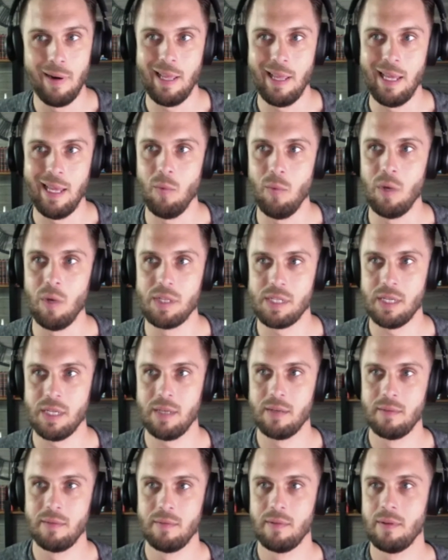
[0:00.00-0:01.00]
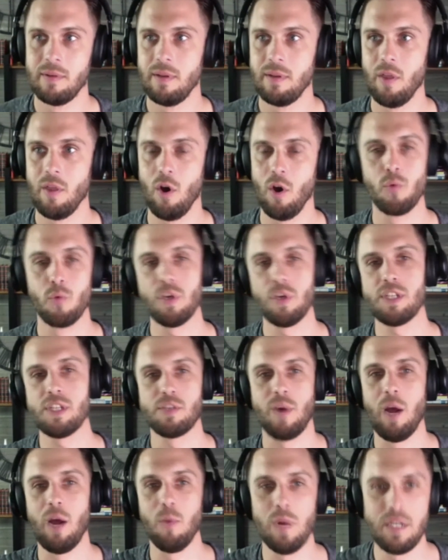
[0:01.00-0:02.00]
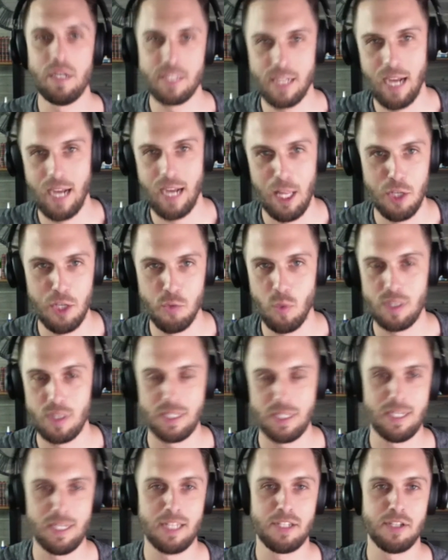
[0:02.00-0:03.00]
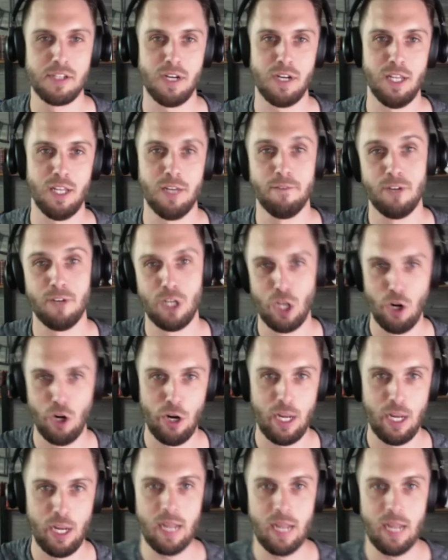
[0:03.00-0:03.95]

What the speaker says: And it wasn't the whole reason why I went to college wasn't necessarily for learning.